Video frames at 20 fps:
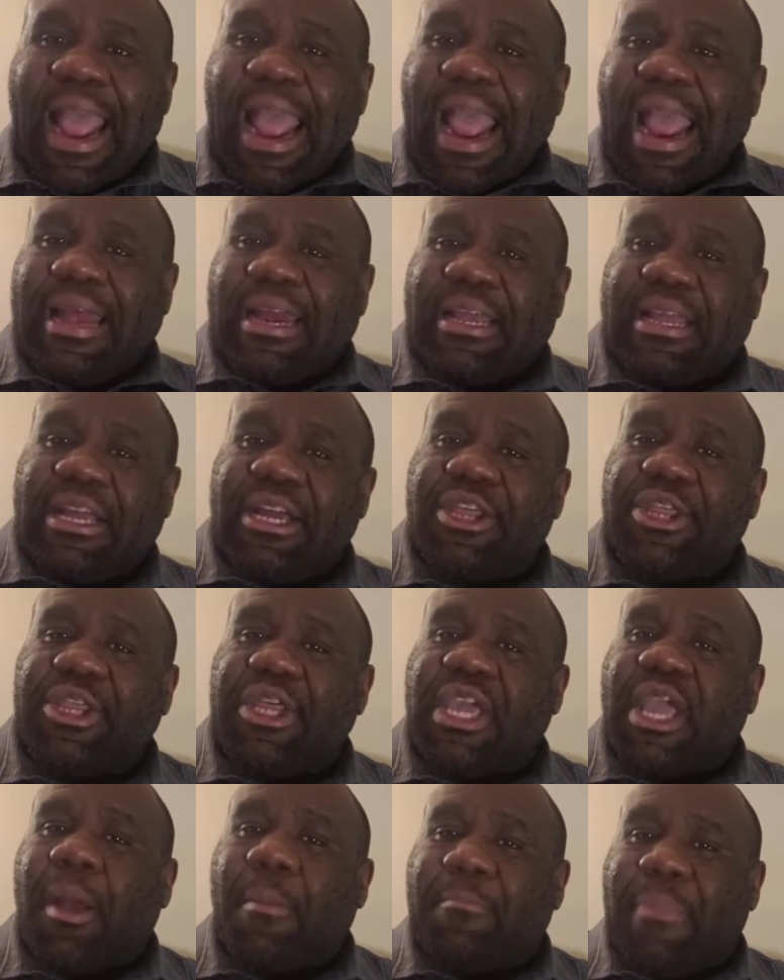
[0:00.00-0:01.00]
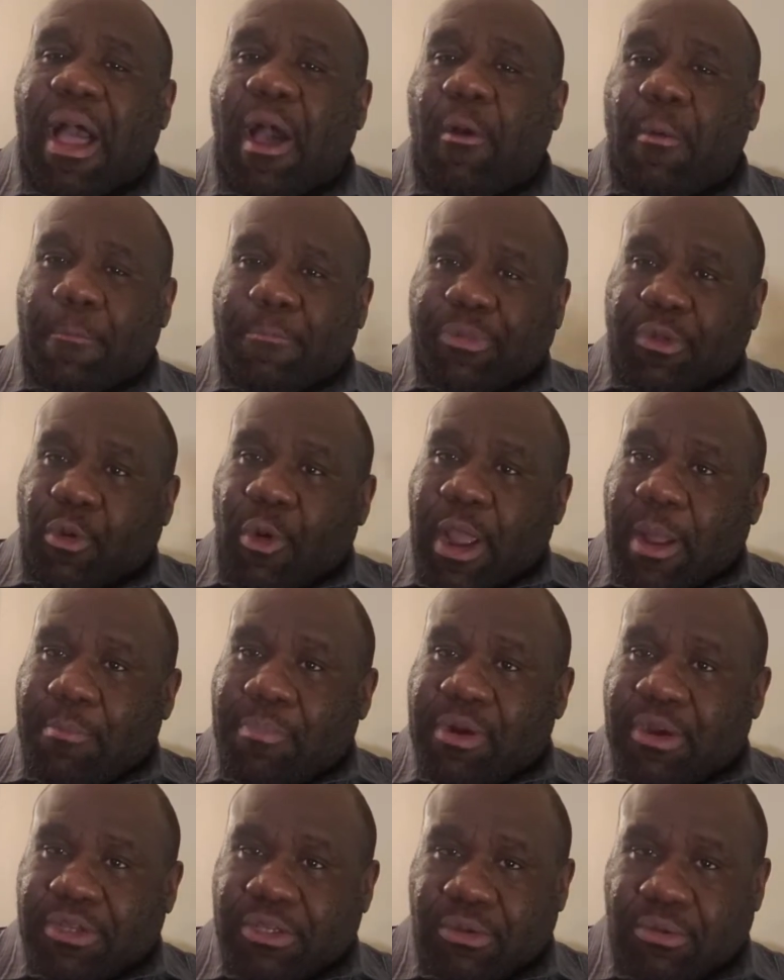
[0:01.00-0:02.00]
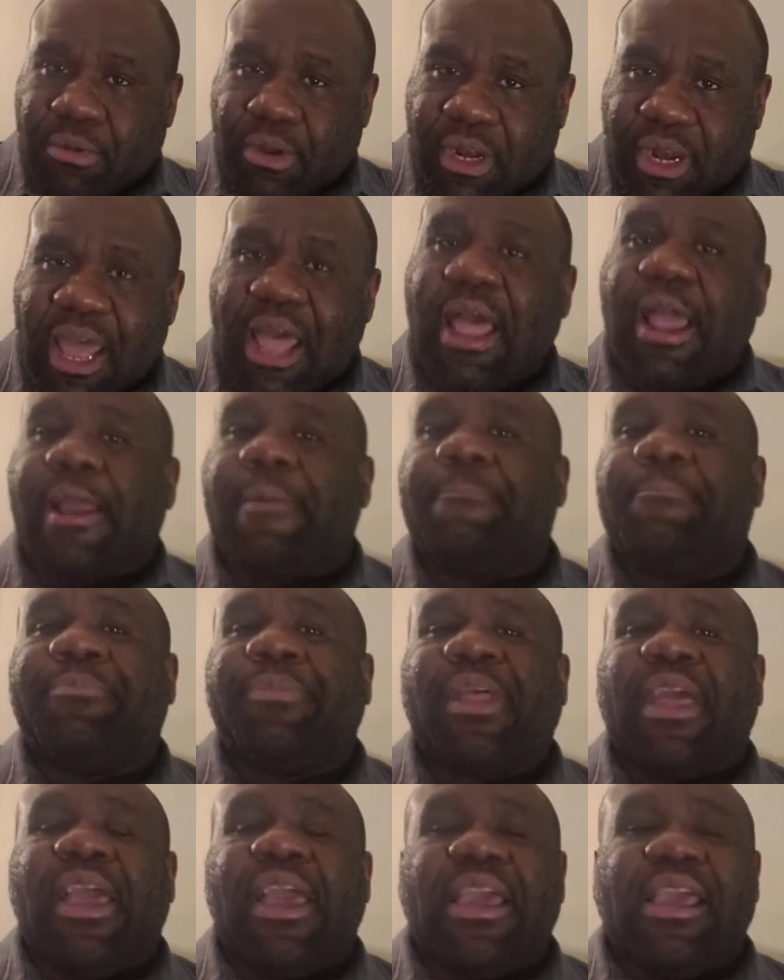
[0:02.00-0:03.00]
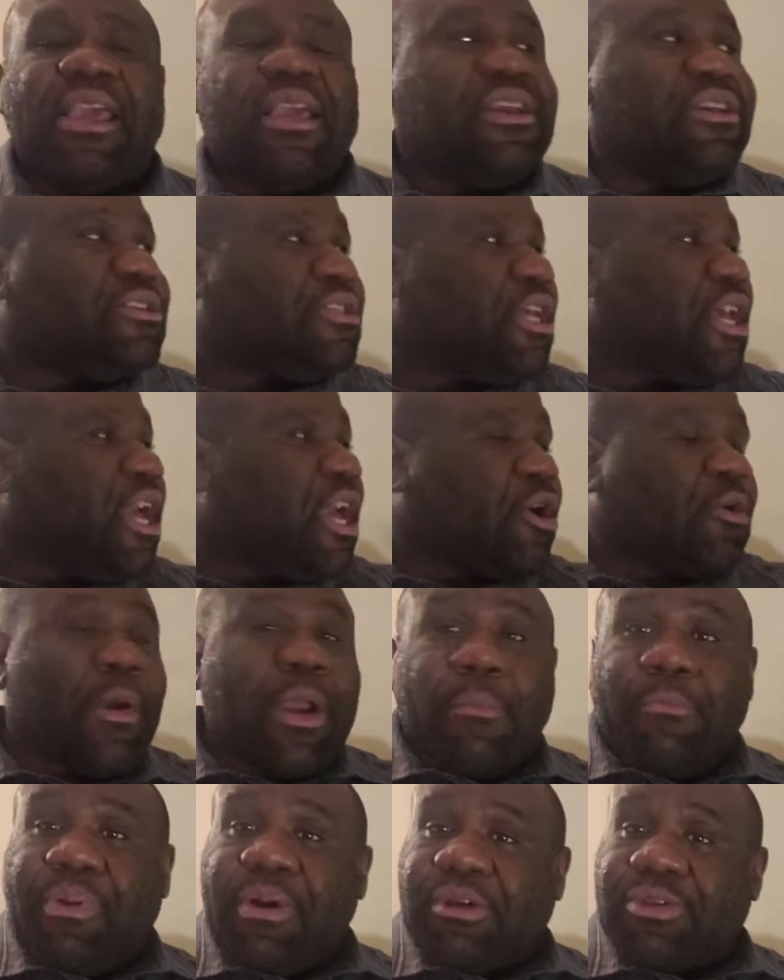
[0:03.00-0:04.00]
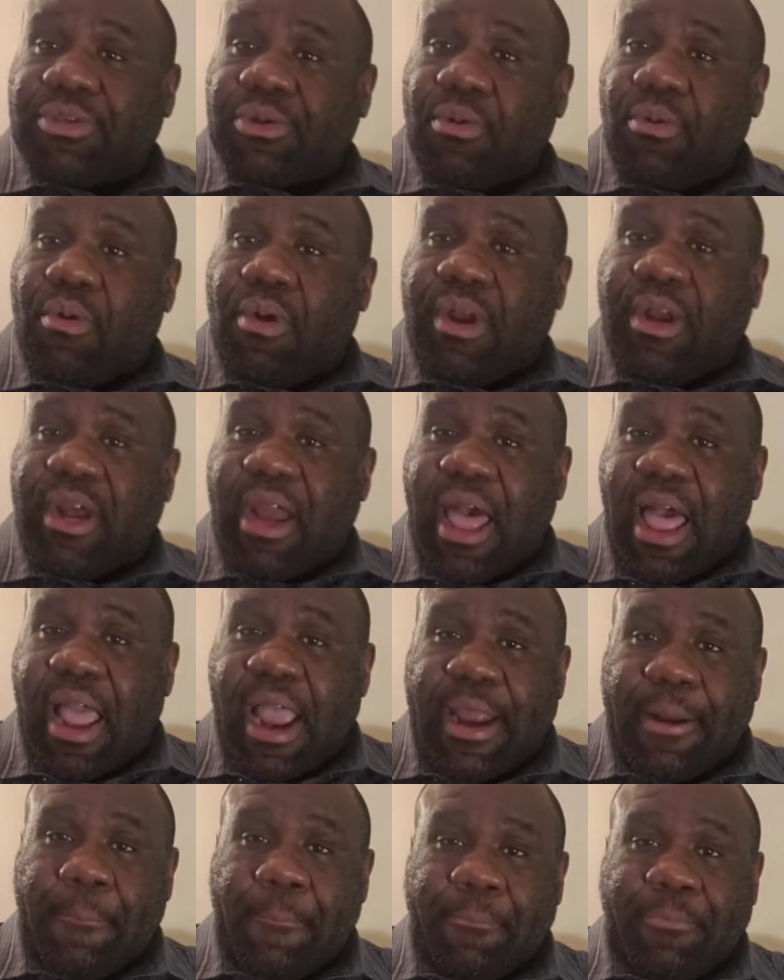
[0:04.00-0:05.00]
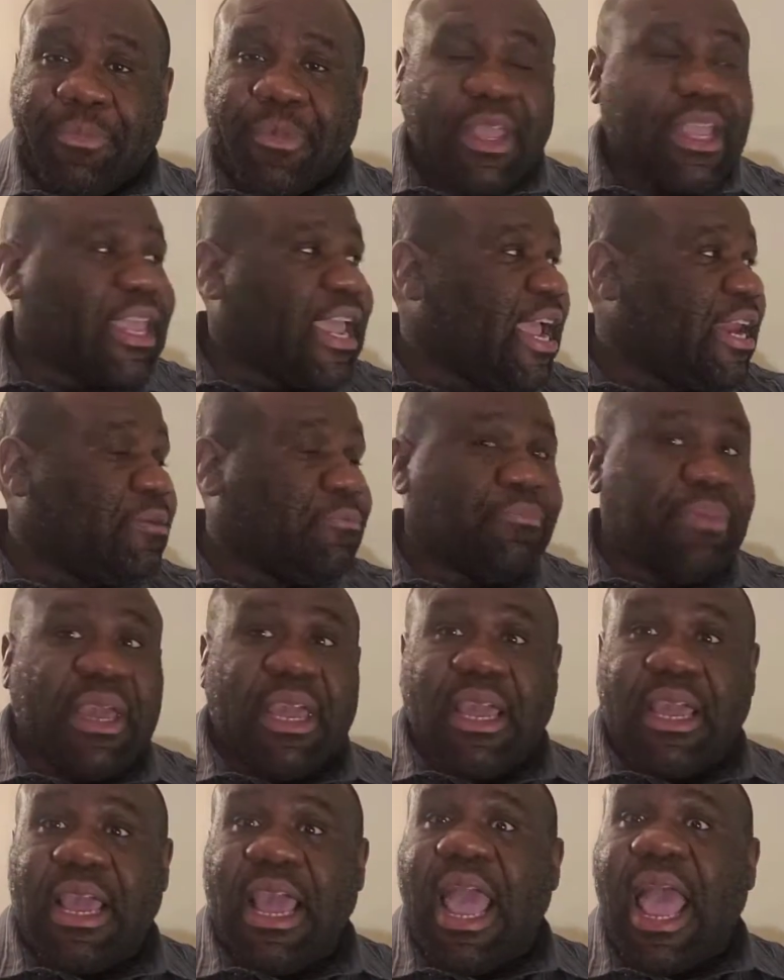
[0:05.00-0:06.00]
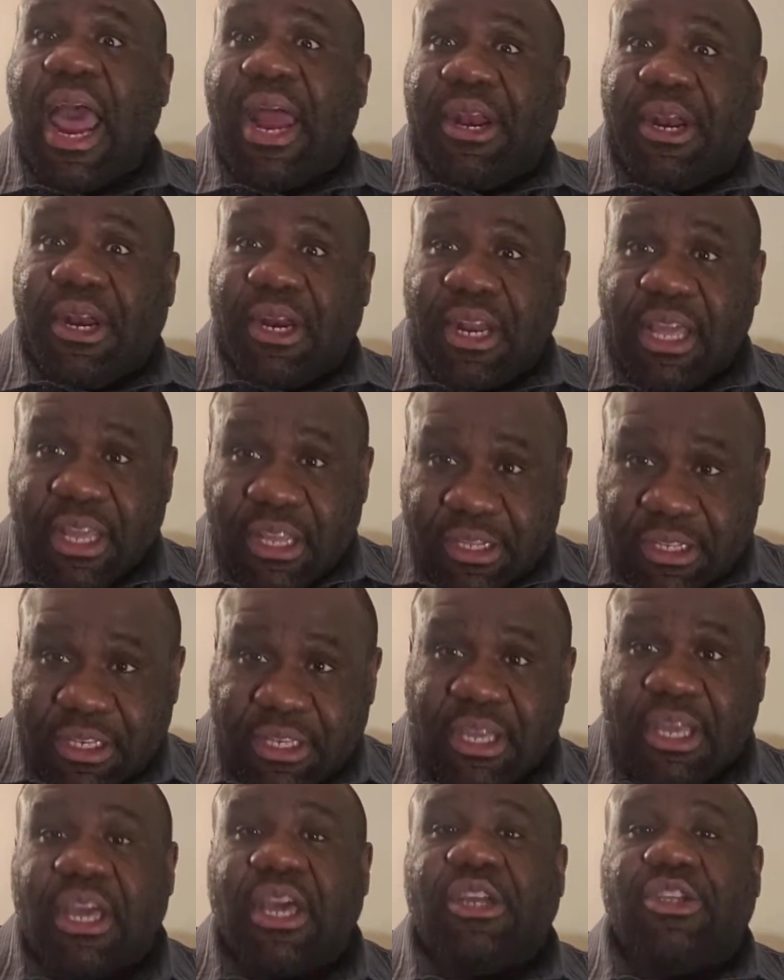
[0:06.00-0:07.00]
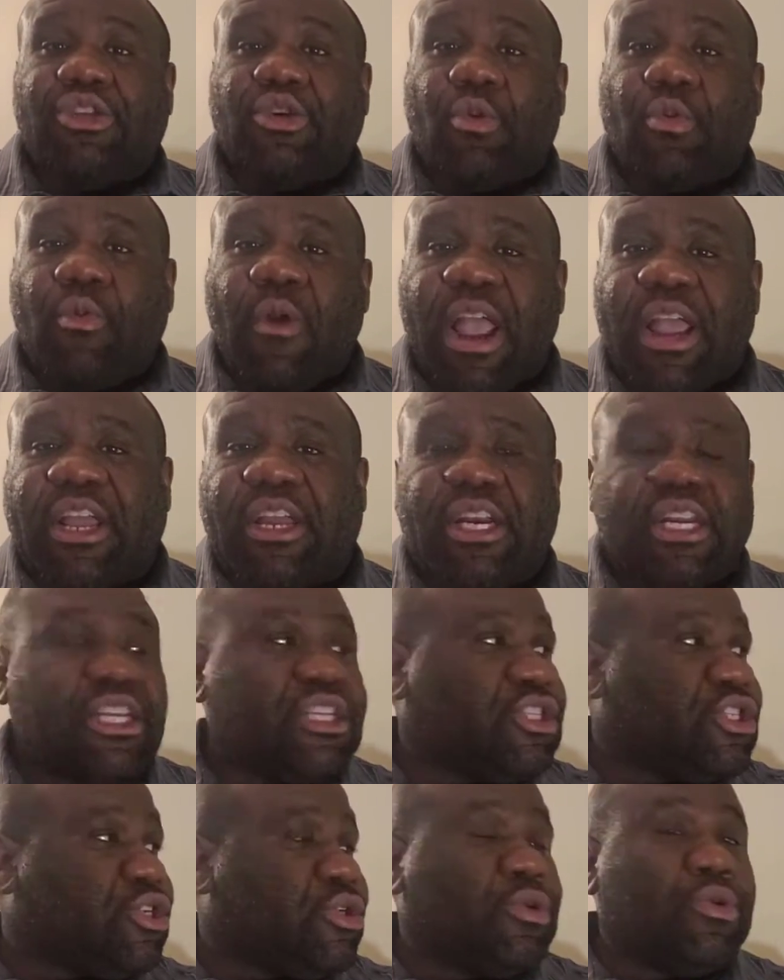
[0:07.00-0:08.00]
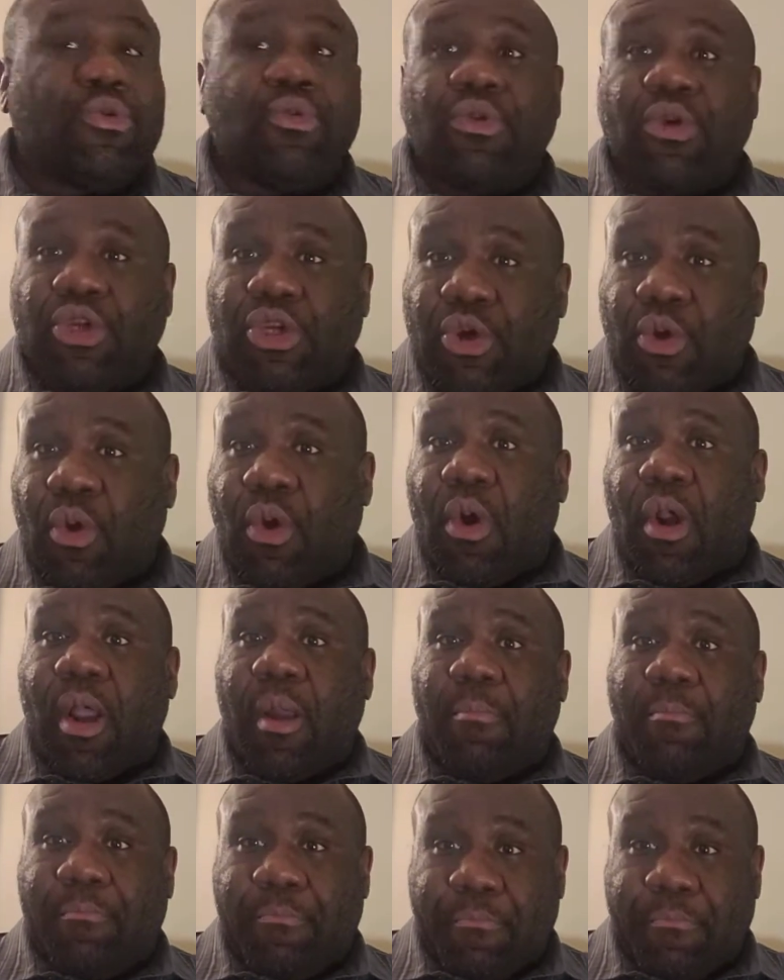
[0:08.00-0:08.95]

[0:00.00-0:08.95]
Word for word: And the good thing about QuickBooks Online is QuickBooks Online can be linked directly to your